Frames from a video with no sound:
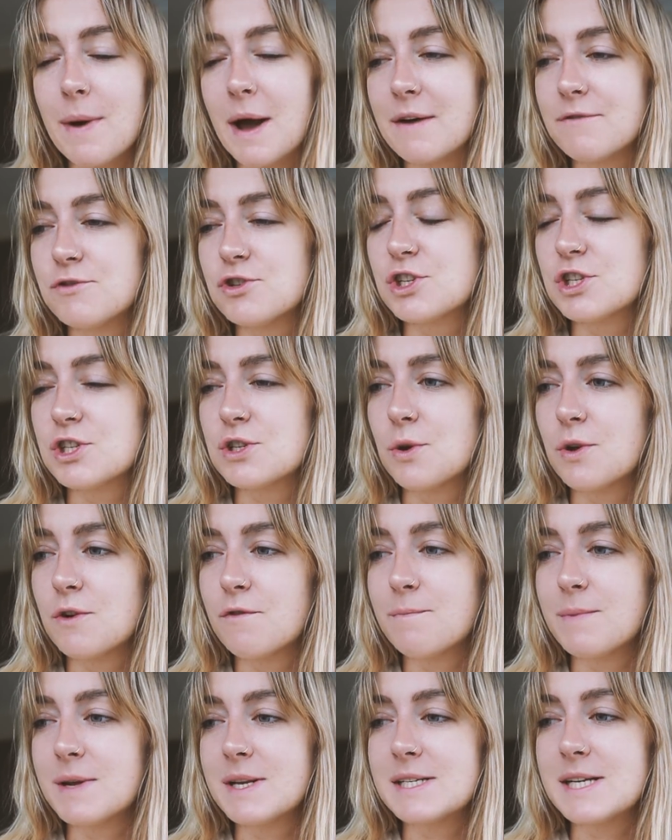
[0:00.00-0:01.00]
I've just sort
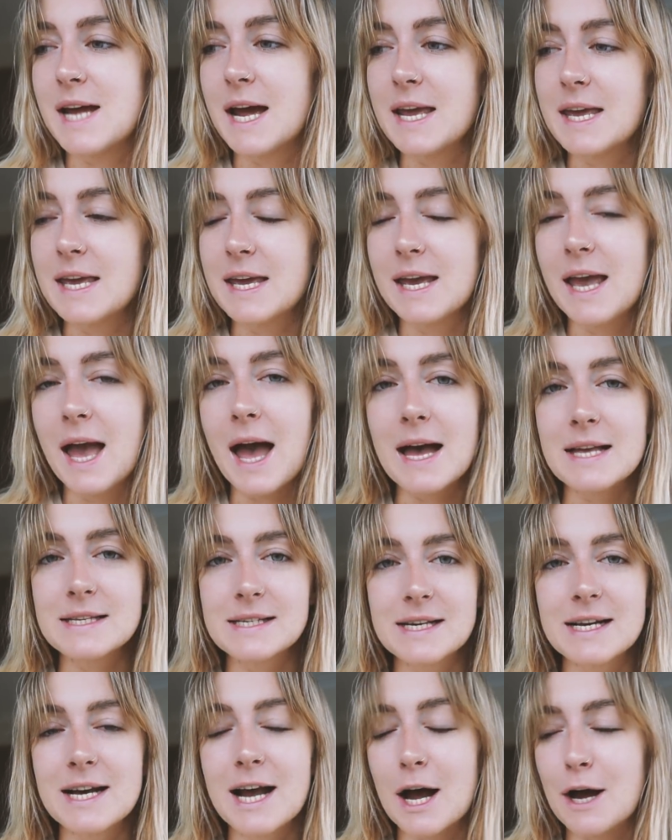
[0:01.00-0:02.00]
of been taking it as
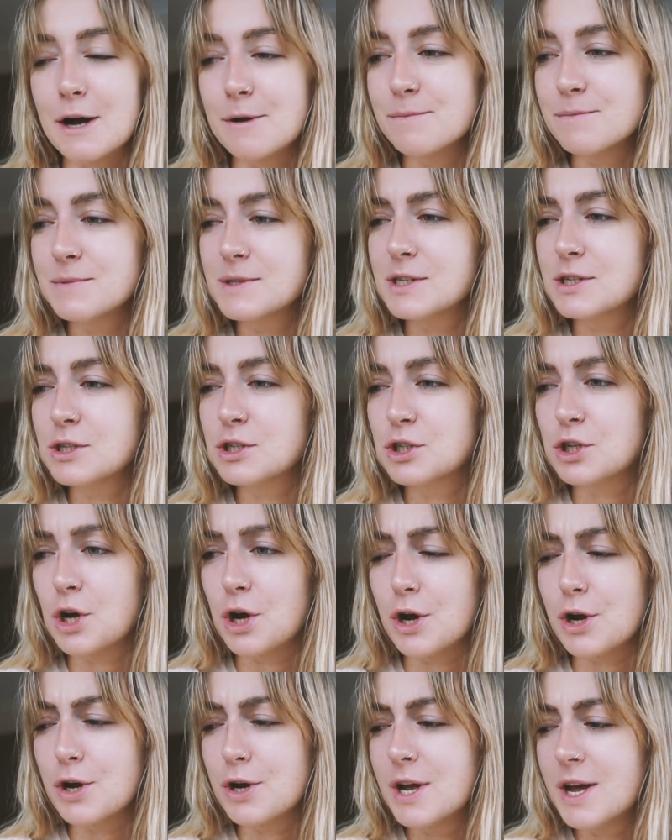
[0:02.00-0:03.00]
it comes.
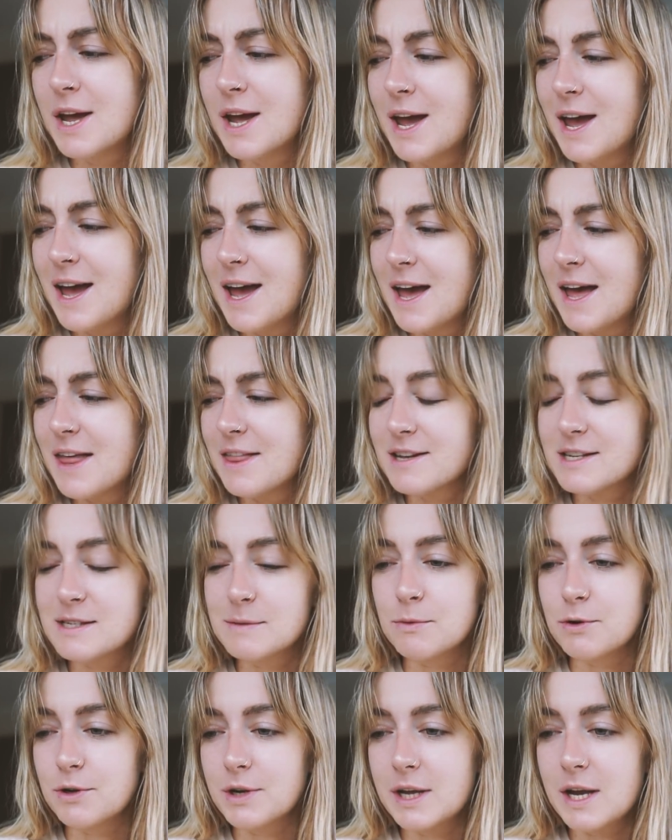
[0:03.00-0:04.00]
So this
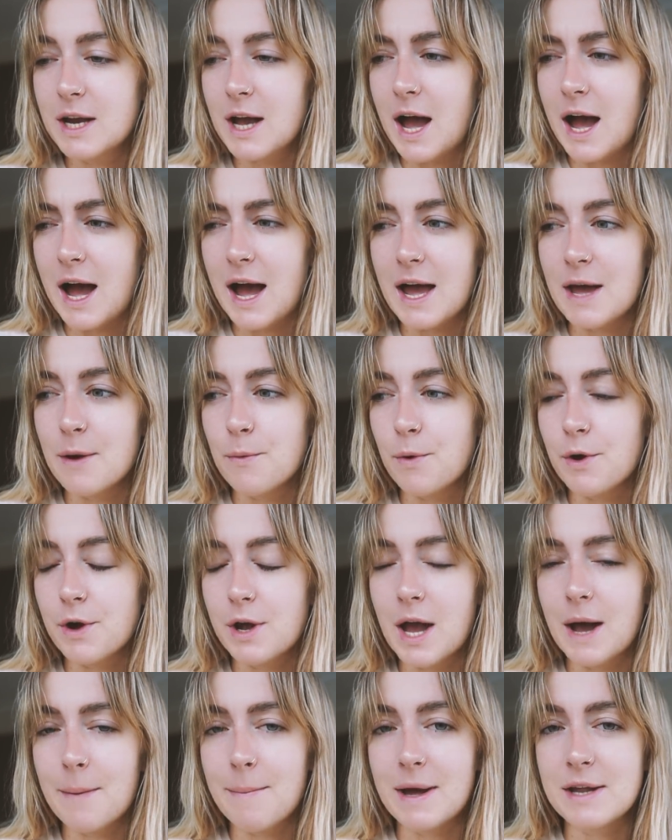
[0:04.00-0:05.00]
morning I
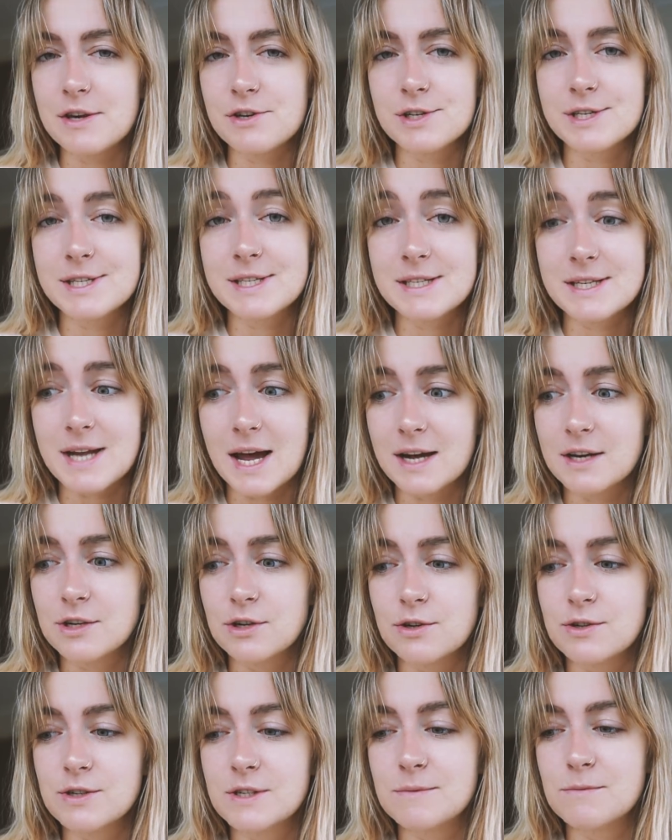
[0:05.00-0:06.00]
woke up and just snacked
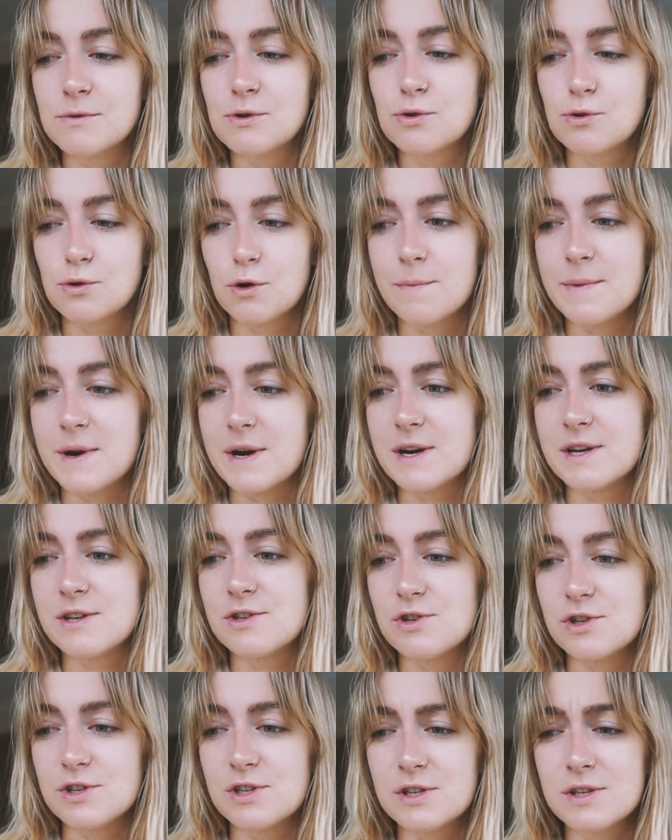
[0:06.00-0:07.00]
on some
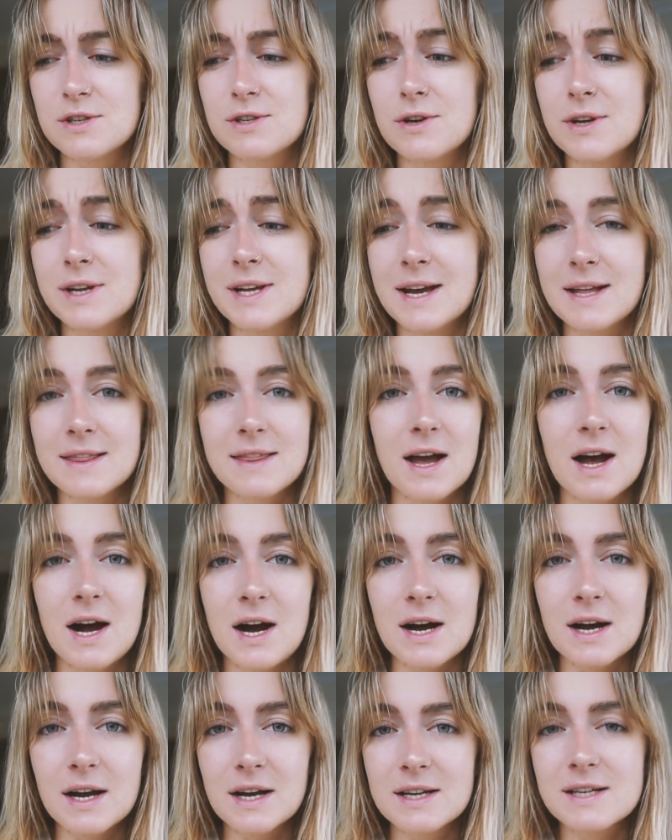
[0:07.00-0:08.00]
strawberries just to sort of get the
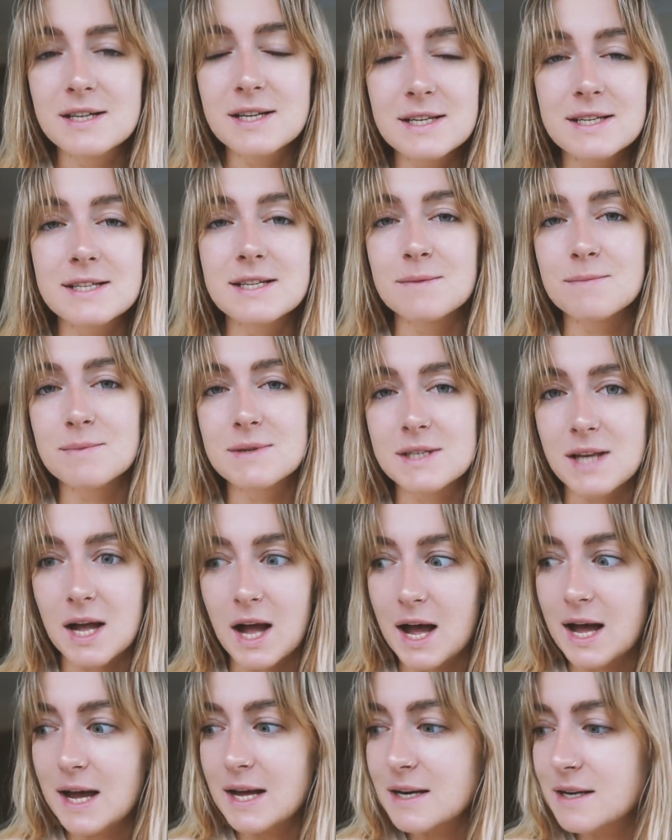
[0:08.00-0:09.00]
hunger to
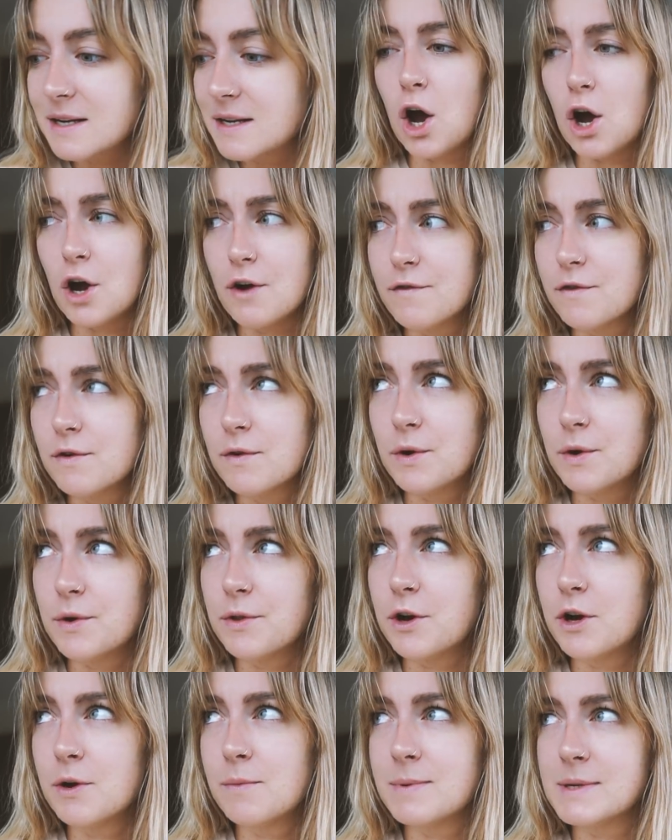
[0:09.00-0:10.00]
subside. Overall
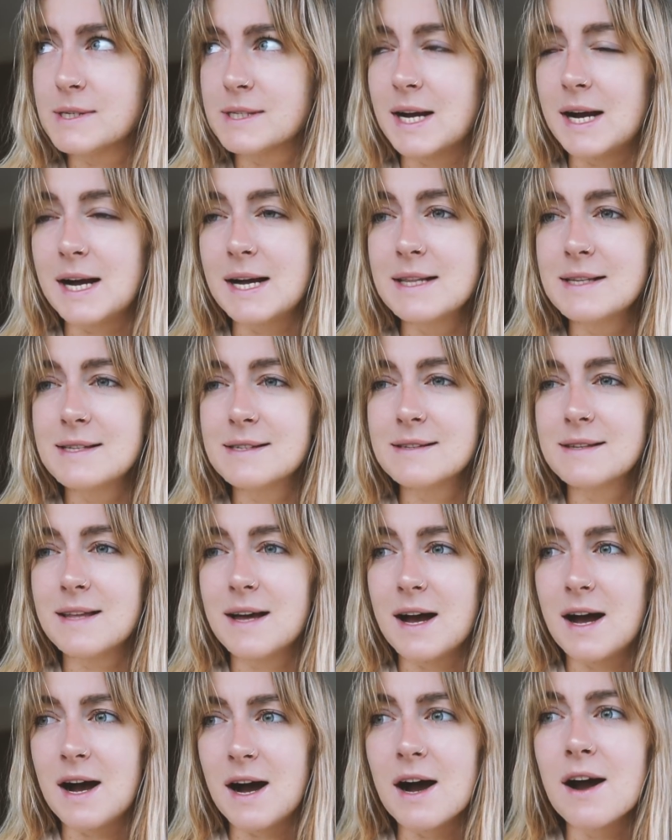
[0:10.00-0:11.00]
though, besides the
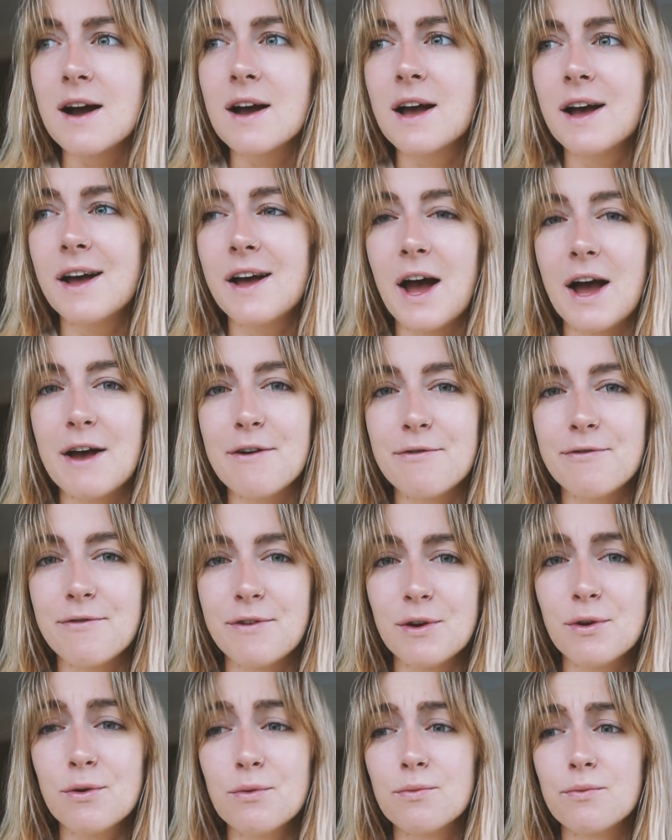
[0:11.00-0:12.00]
hunger, I
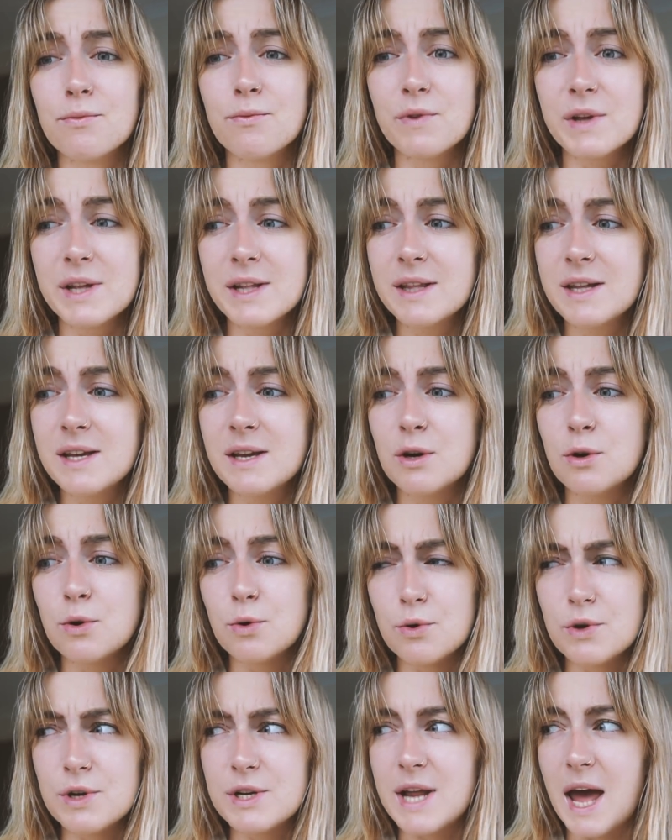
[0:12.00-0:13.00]
feel really
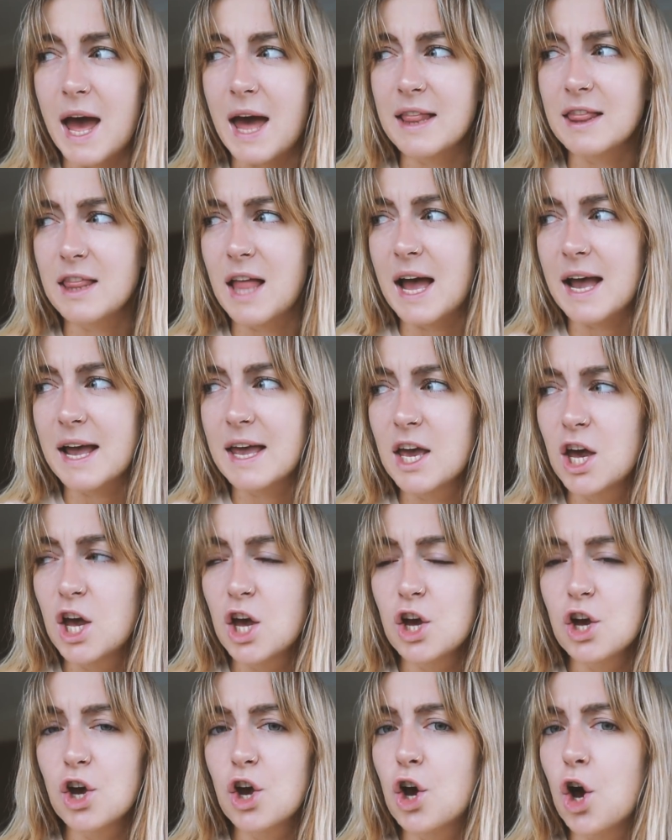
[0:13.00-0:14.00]
good and like
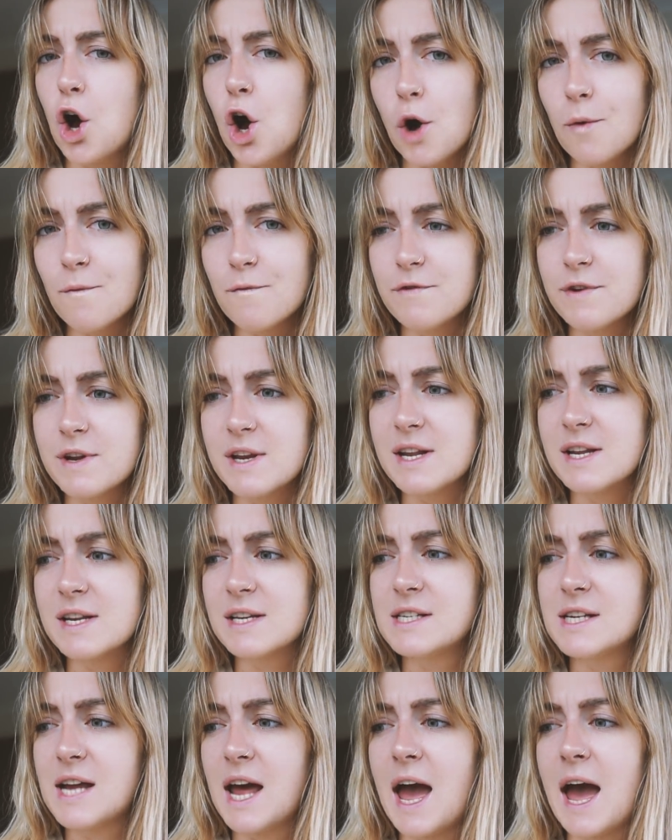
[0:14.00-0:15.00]

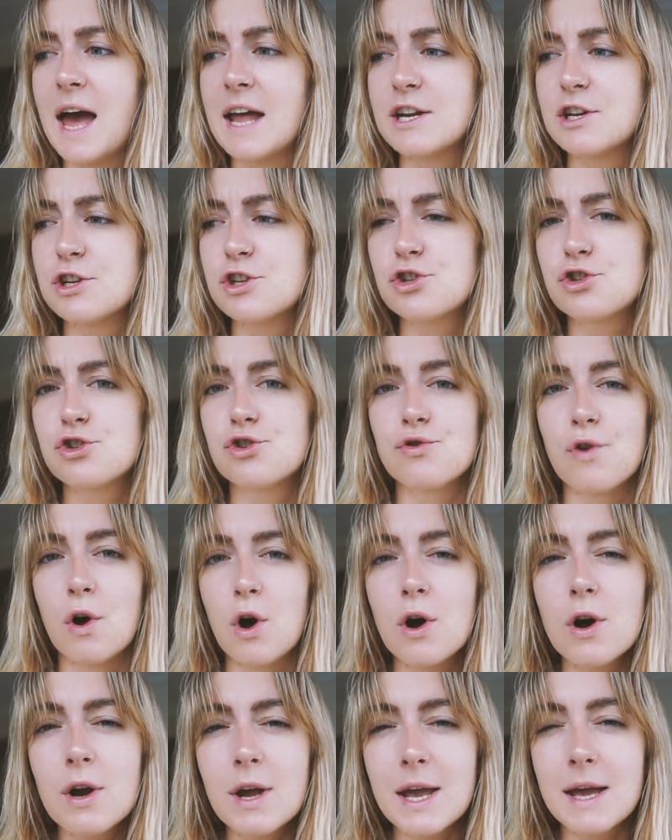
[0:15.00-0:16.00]
confident and
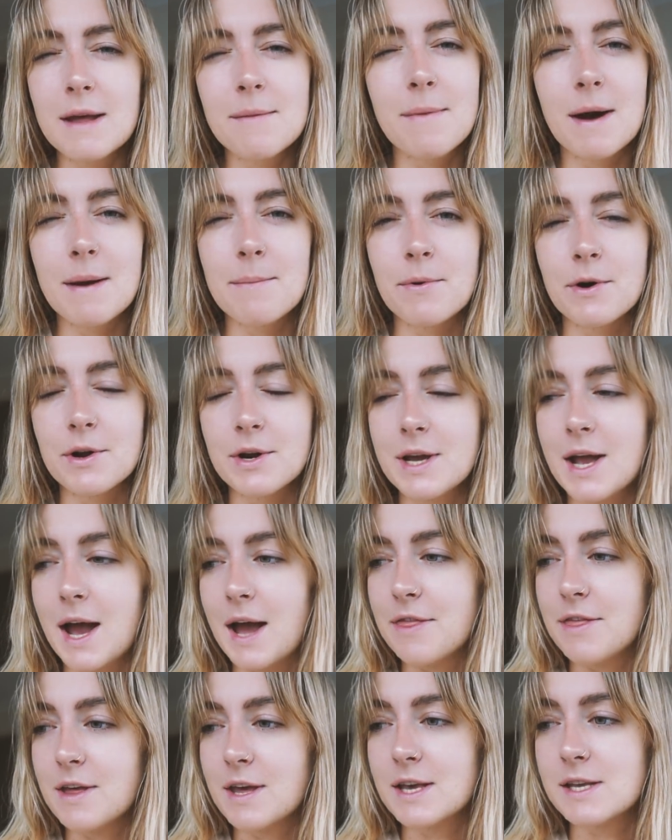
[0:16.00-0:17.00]
strong in my body, I
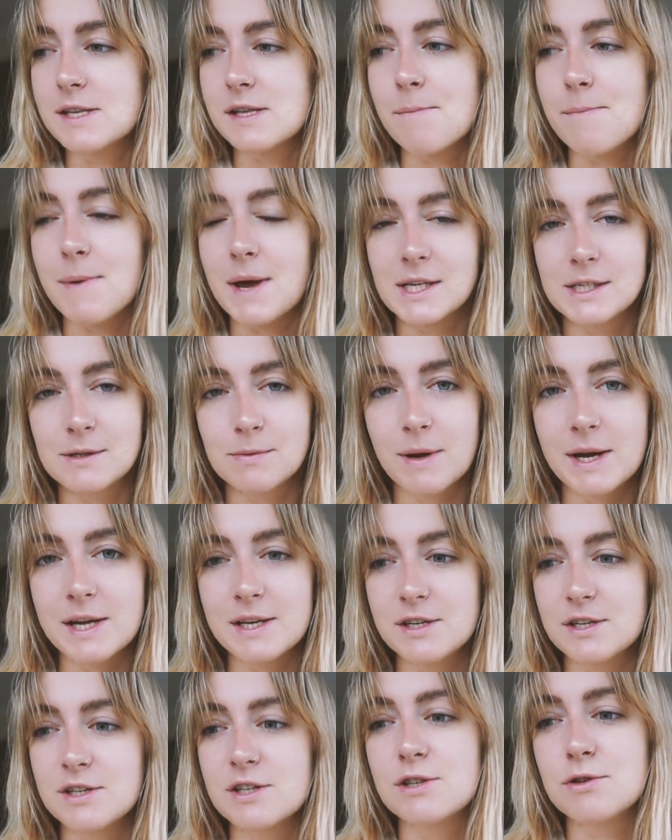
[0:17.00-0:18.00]
think is the best way
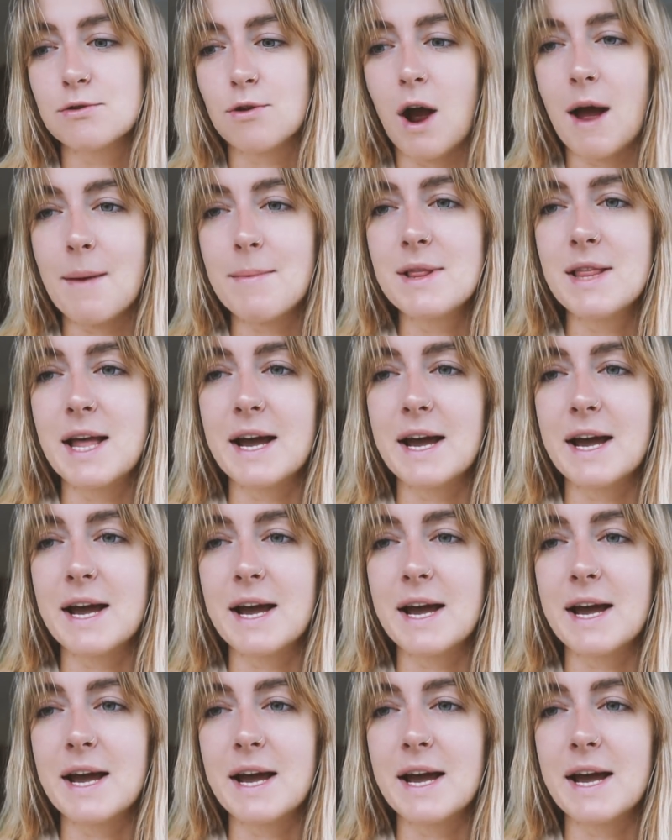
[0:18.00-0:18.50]
to describe it.